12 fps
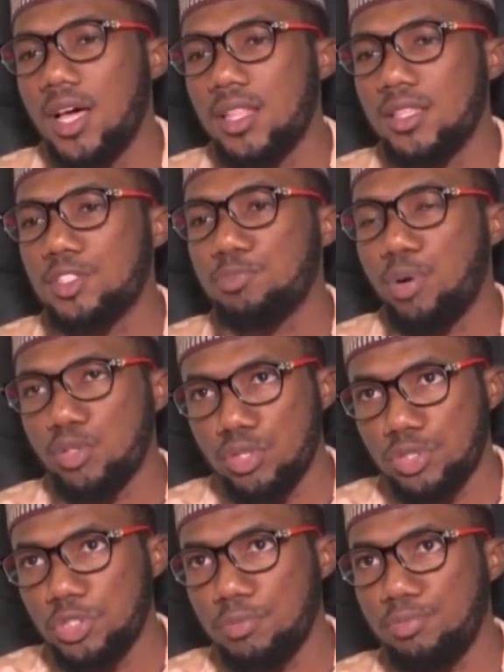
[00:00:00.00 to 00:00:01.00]
the
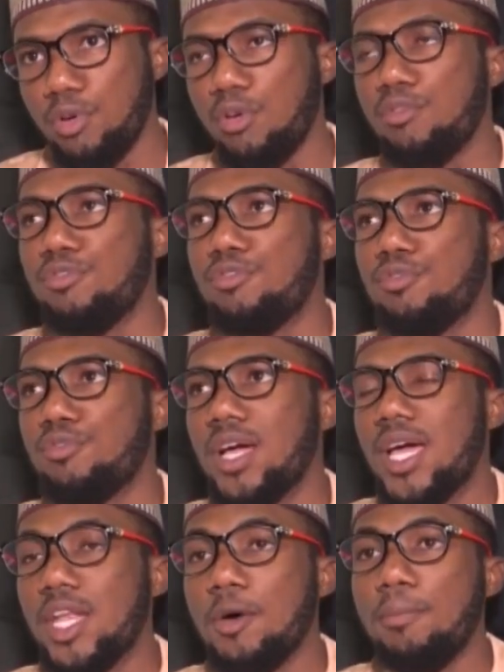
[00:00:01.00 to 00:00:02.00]
sponsorship of
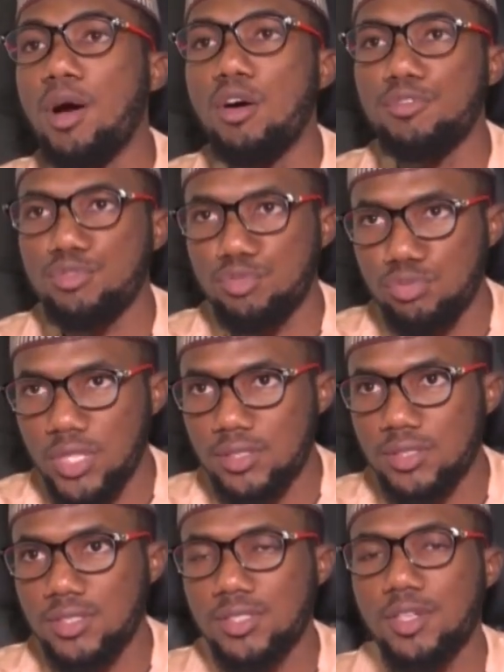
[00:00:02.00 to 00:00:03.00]
a number of
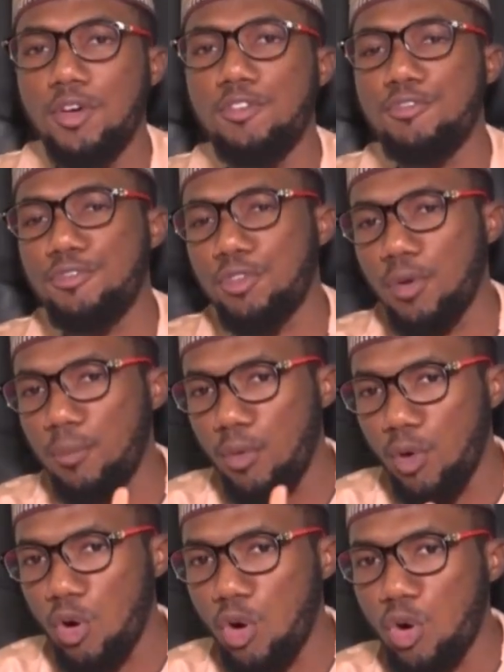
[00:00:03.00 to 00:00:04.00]
students from
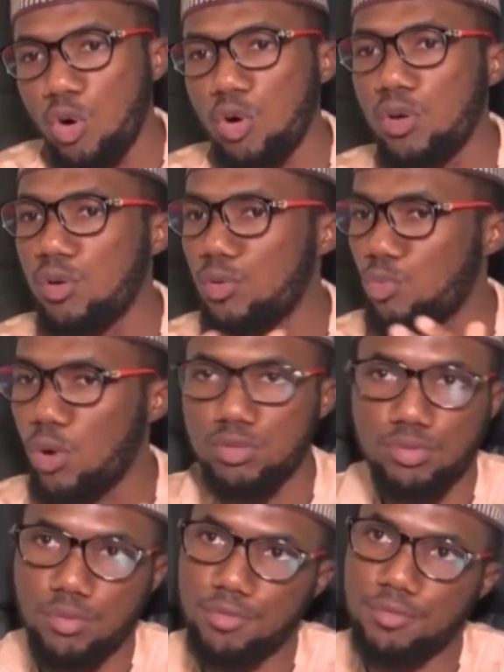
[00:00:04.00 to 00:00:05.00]
all
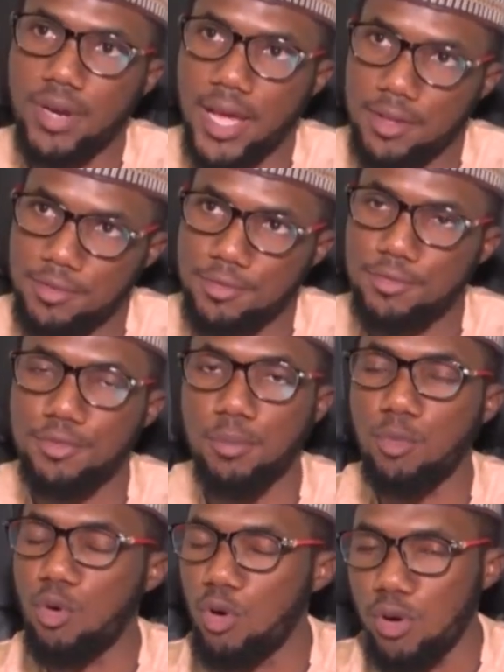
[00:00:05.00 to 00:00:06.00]
walks of life, from
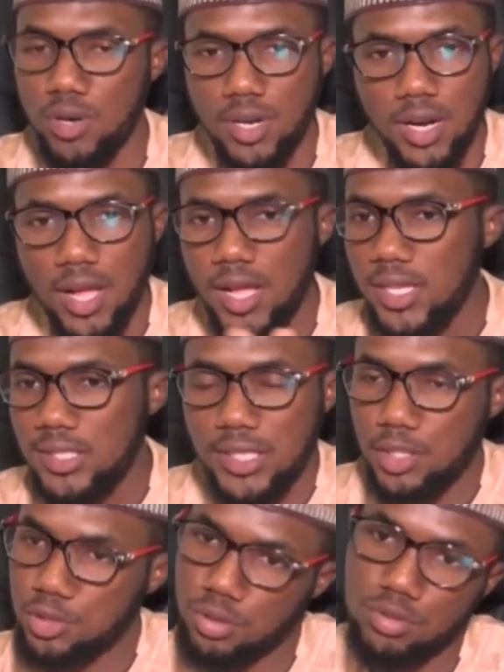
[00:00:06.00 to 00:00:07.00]
all
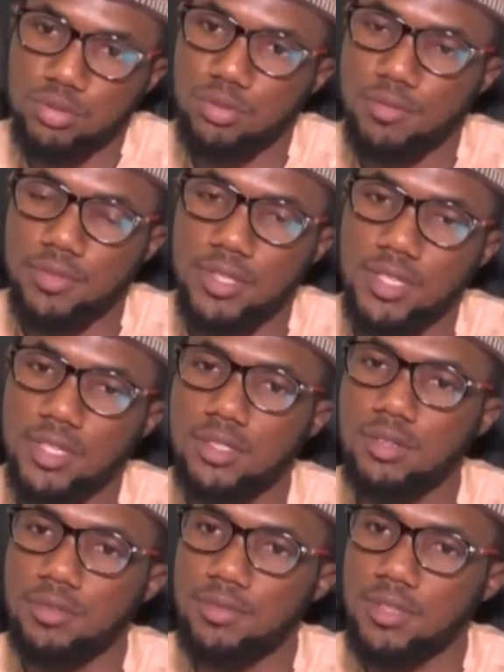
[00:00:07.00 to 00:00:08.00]
sections of the